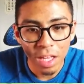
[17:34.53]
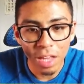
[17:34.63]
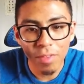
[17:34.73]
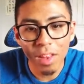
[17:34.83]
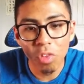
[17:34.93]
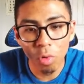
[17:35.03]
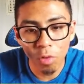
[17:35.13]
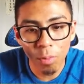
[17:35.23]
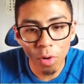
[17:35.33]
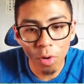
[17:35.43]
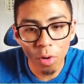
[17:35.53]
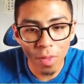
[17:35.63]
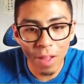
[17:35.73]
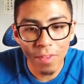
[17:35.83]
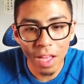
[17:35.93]
Even the Dwarf Bulborbs
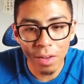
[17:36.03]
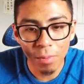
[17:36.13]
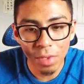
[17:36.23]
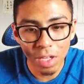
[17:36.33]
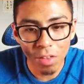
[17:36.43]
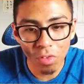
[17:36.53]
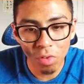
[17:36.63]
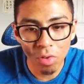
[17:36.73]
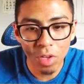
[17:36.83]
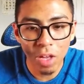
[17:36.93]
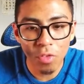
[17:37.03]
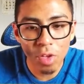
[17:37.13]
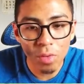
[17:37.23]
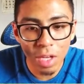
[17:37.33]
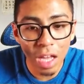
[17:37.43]
have that ability too. If
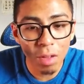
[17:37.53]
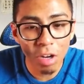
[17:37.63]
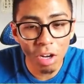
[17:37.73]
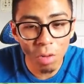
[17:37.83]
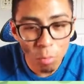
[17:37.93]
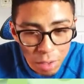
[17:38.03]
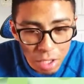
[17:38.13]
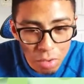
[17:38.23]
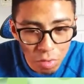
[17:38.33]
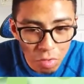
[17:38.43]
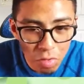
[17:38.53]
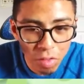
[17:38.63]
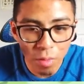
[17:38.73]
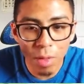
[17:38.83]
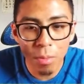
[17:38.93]
you get a bit closer
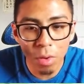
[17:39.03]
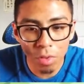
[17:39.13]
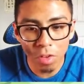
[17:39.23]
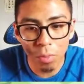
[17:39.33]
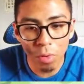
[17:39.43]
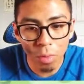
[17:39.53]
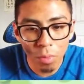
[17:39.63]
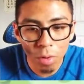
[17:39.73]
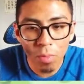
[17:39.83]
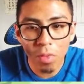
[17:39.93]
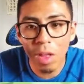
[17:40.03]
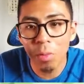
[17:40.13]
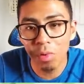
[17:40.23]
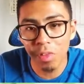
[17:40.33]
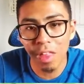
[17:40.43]
to them than most other Bulborbs, they
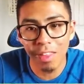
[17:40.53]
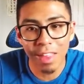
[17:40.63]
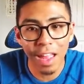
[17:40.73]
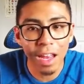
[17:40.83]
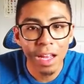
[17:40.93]
will sense that.